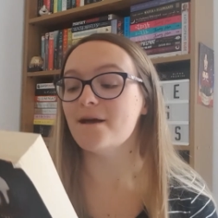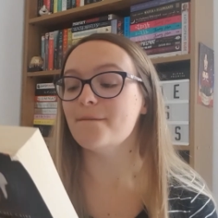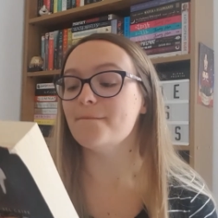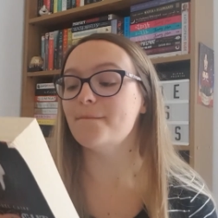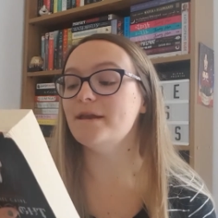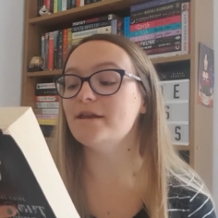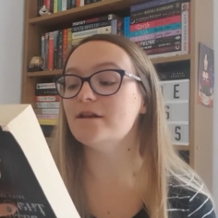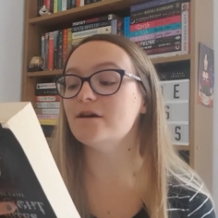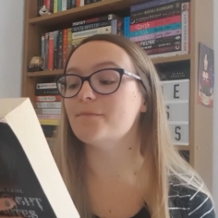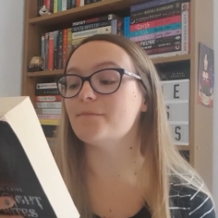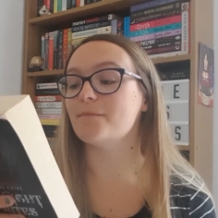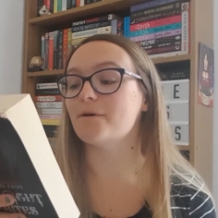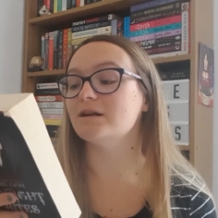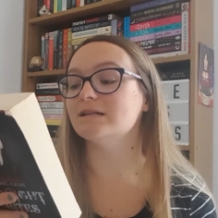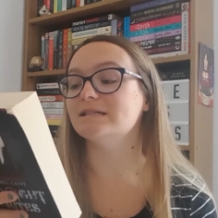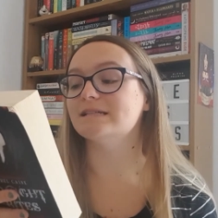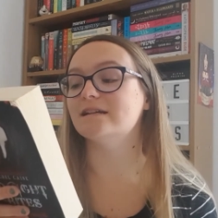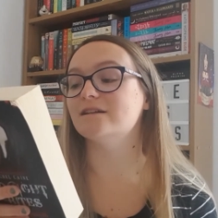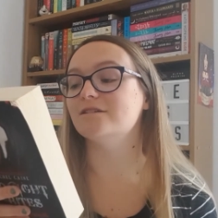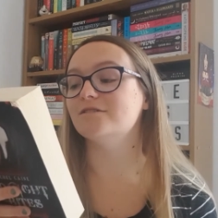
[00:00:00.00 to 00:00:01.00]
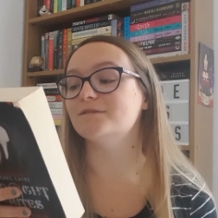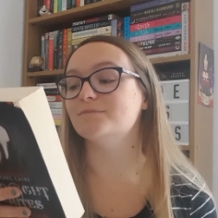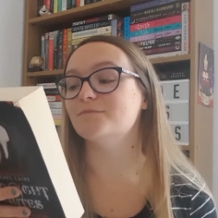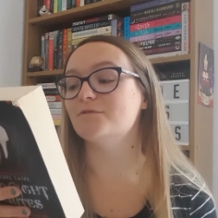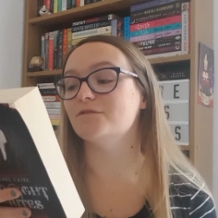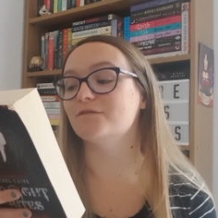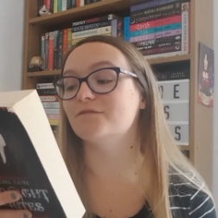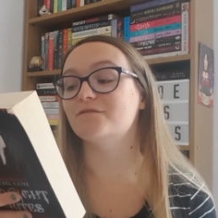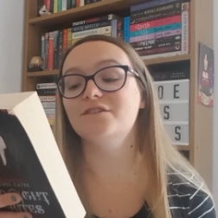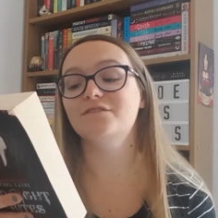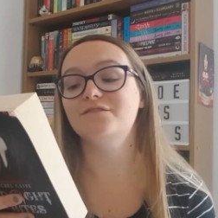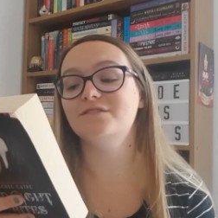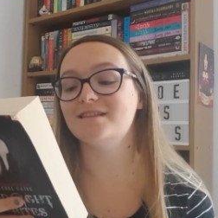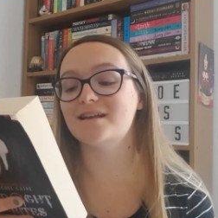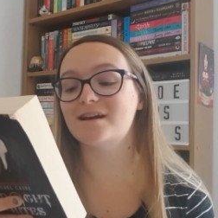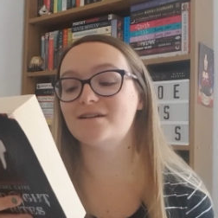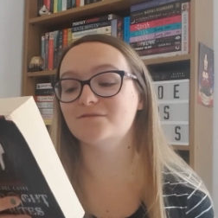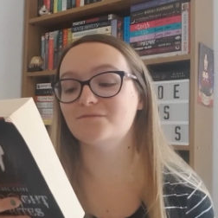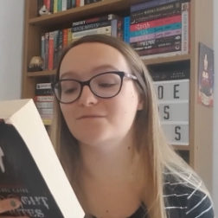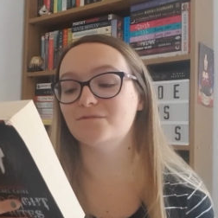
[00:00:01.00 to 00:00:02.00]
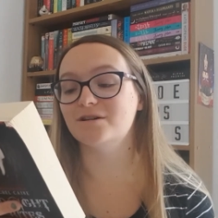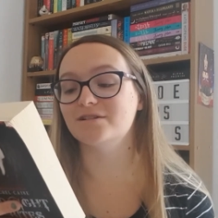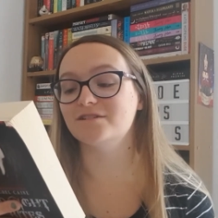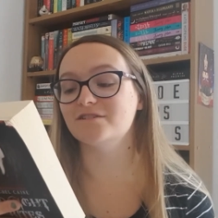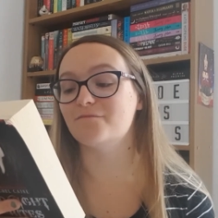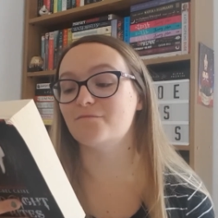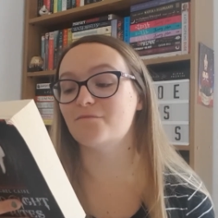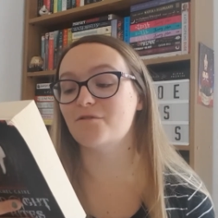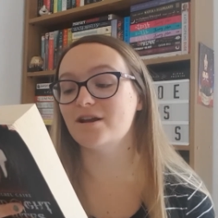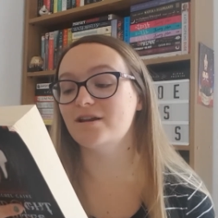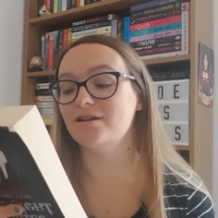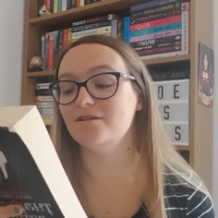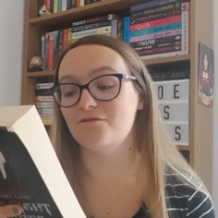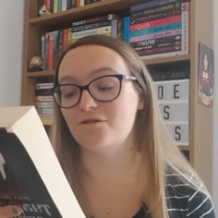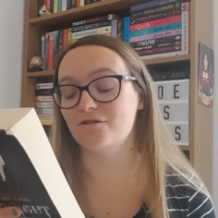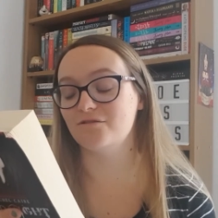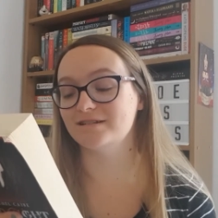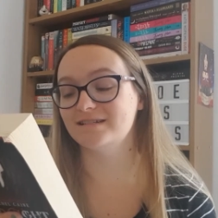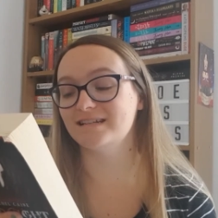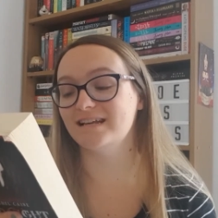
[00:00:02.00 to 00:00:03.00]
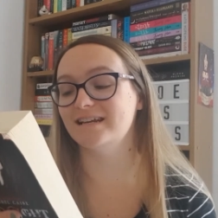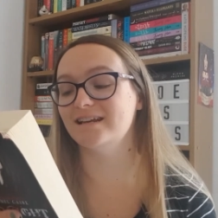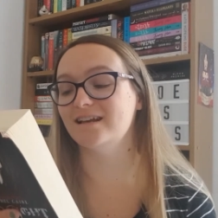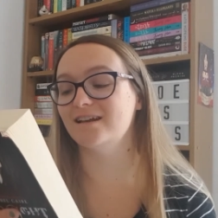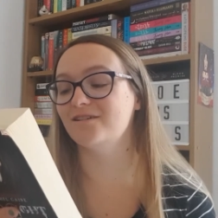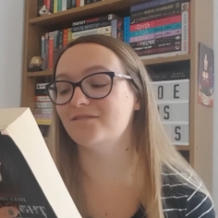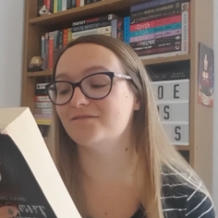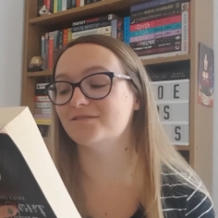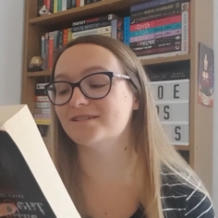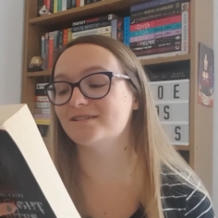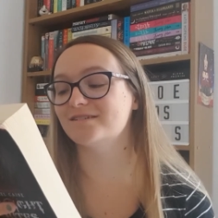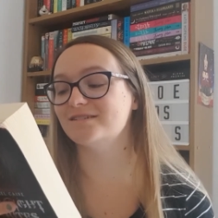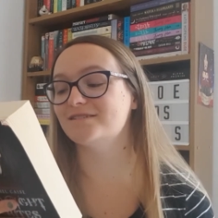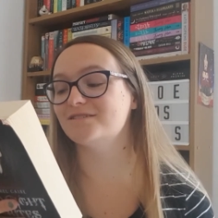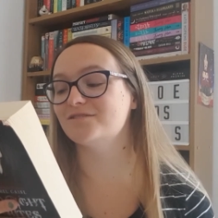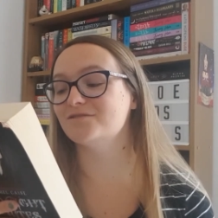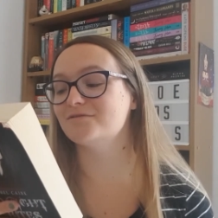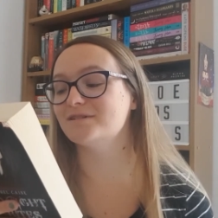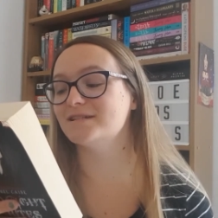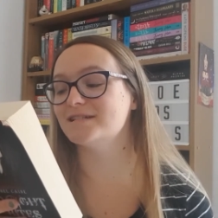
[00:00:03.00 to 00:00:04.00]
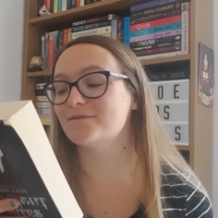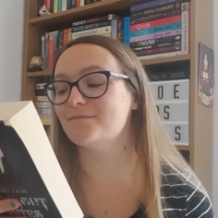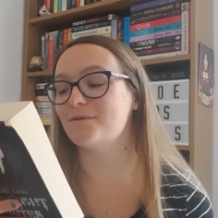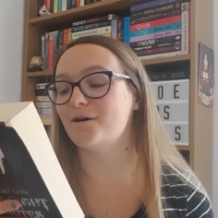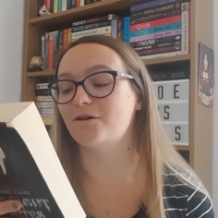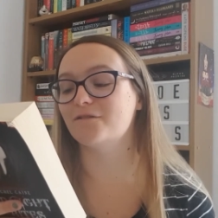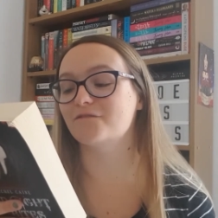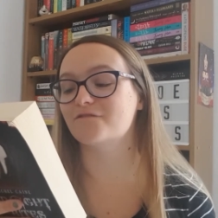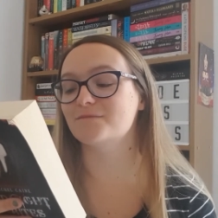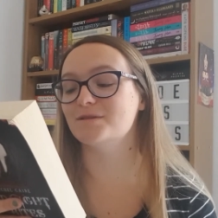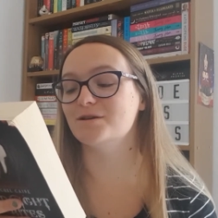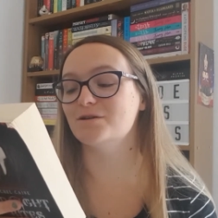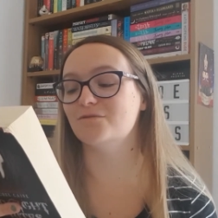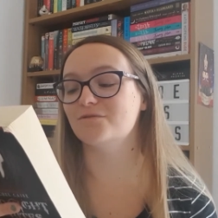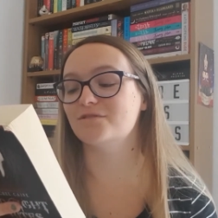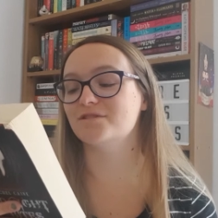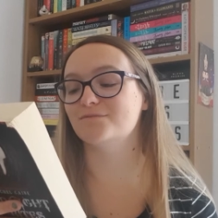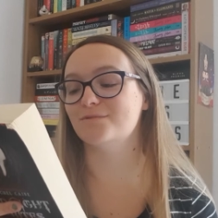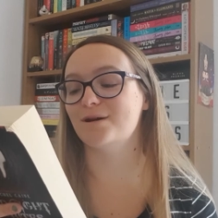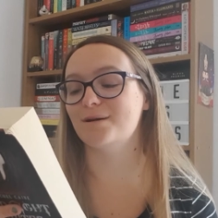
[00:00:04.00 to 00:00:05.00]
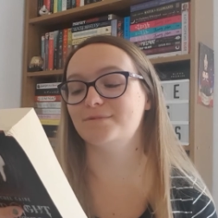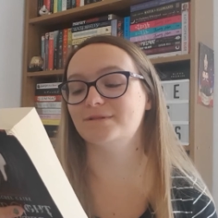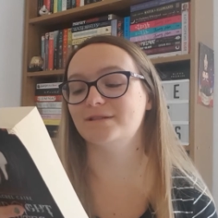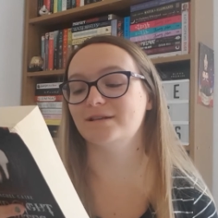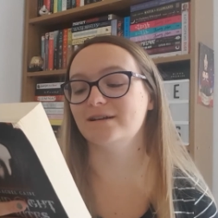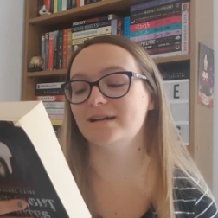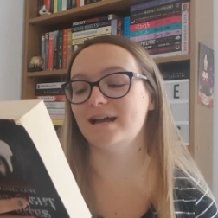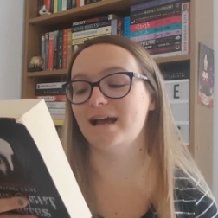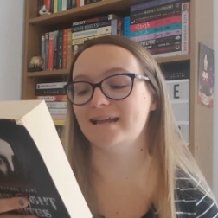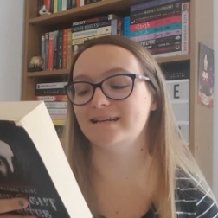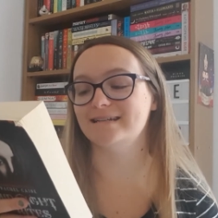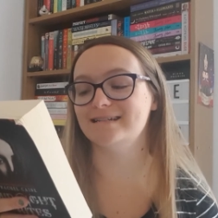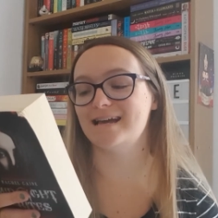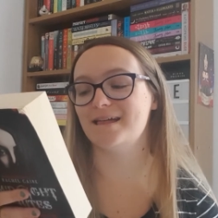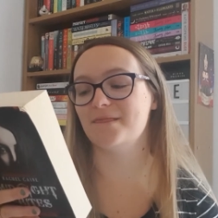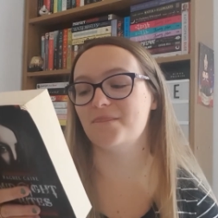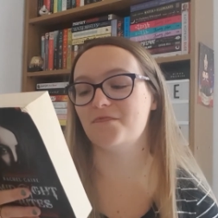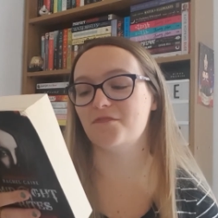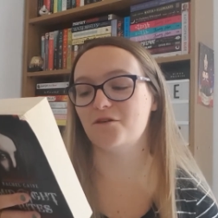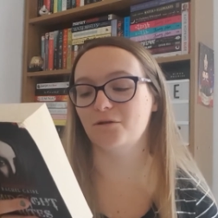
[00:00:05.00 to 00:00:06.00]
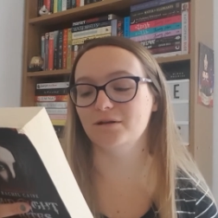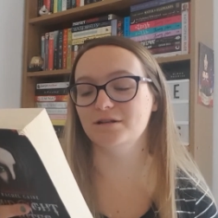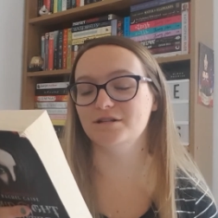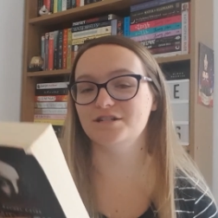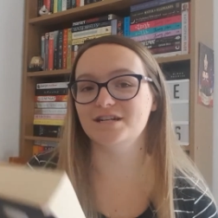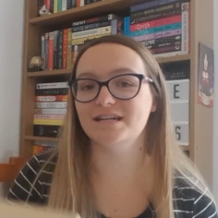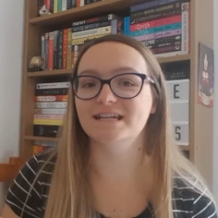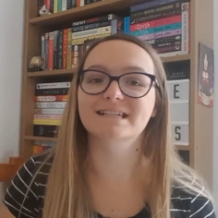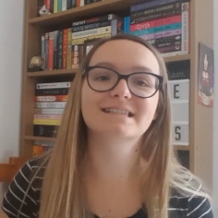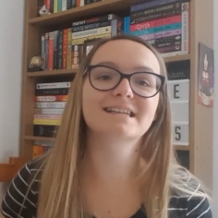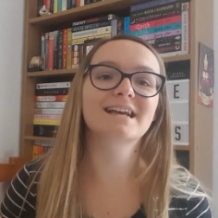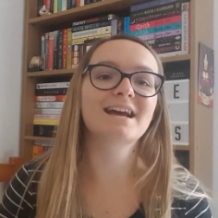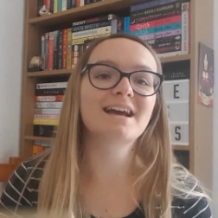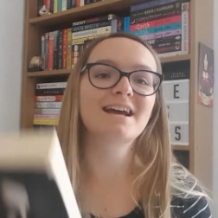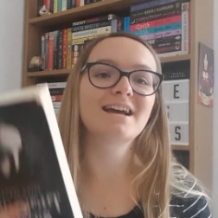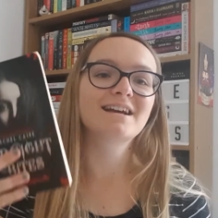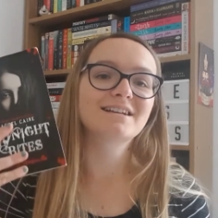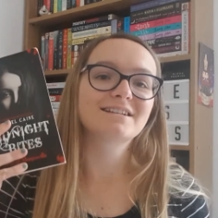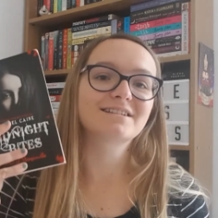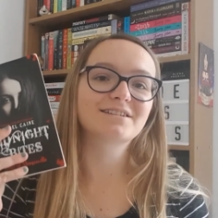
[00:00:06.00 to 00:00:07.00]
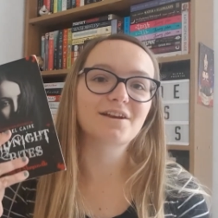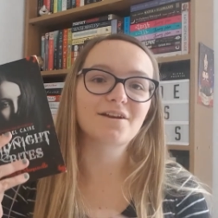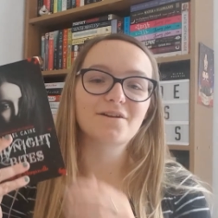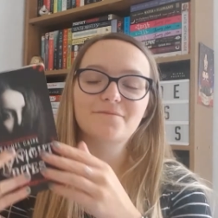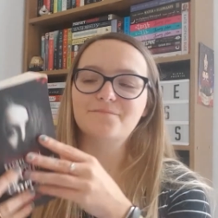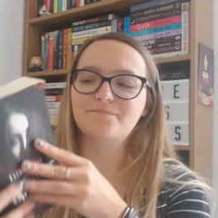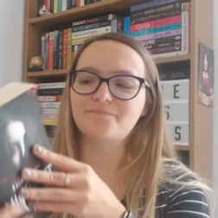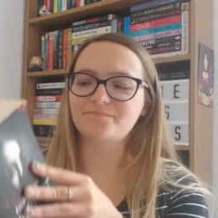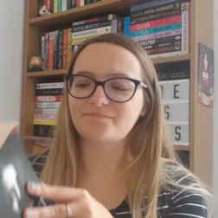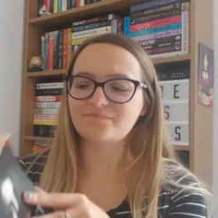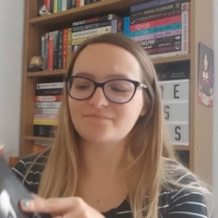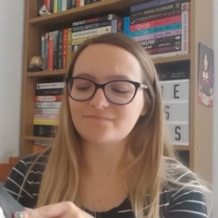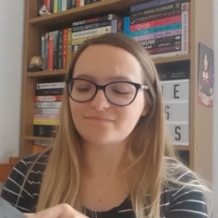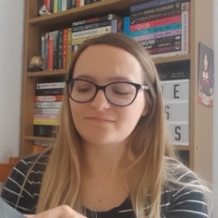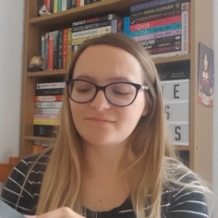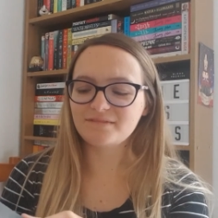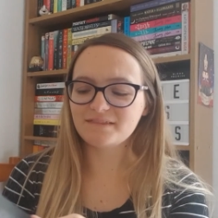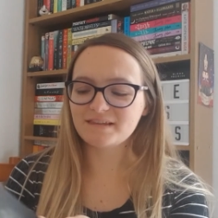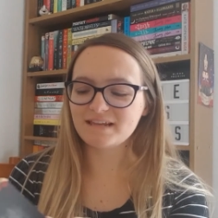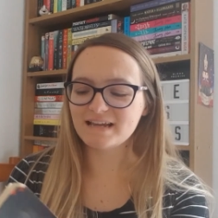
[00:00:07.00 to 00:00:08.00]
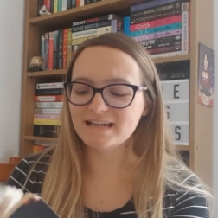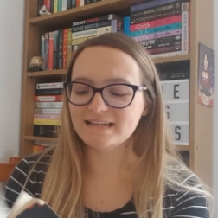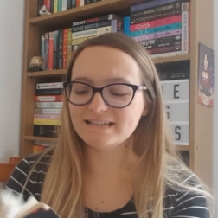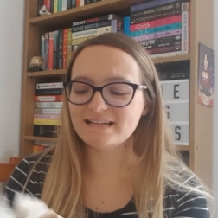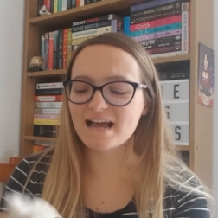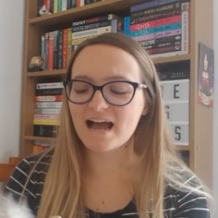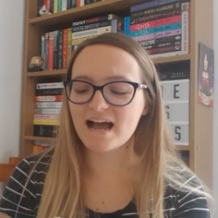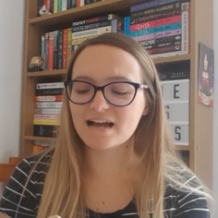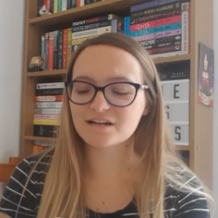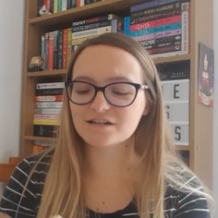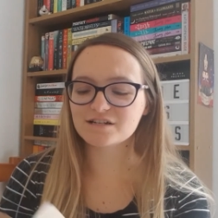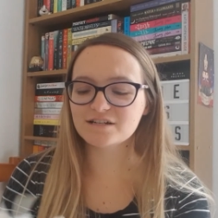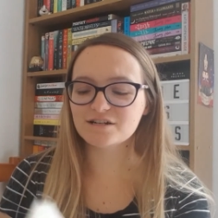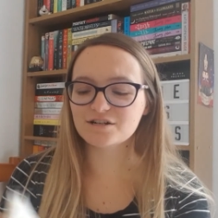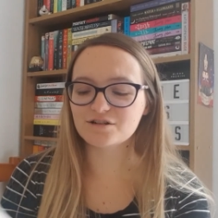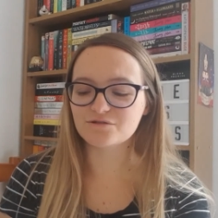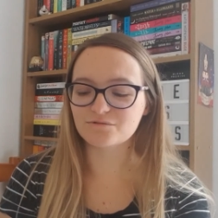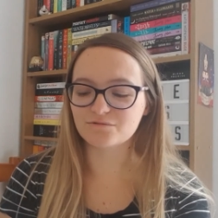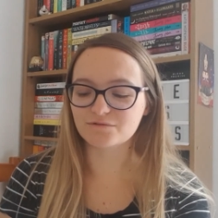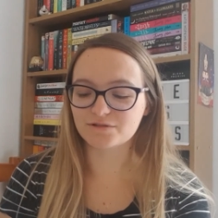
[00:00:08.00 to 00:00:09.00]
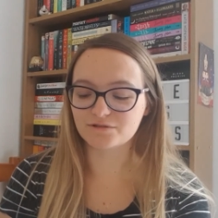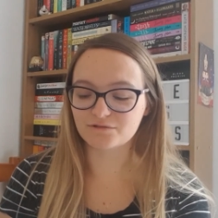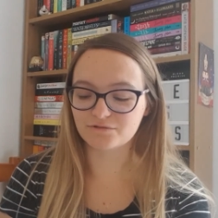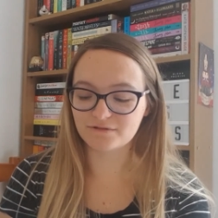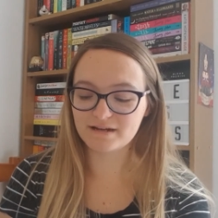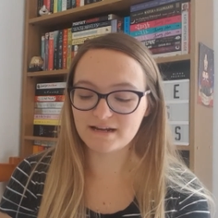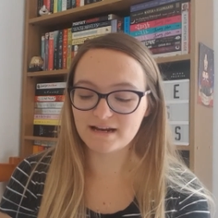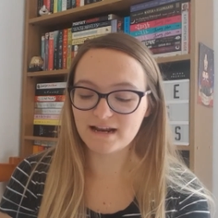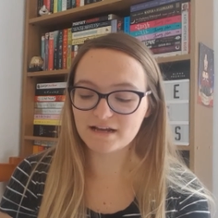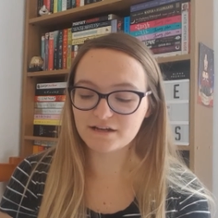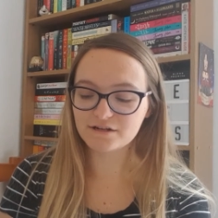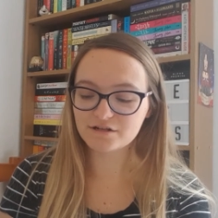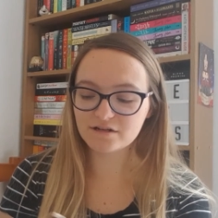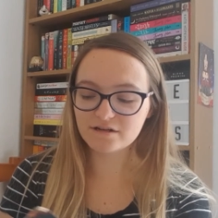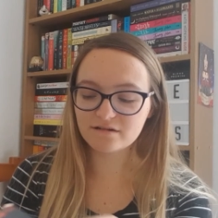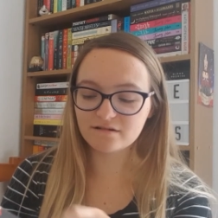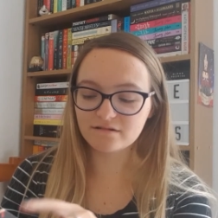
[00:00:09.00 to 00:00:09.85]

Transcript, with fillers: Midnight Bites includes more than fifty thousand words of brand new content alongside stories compiled from the author's website and anthologies. So is it actually a short story collection?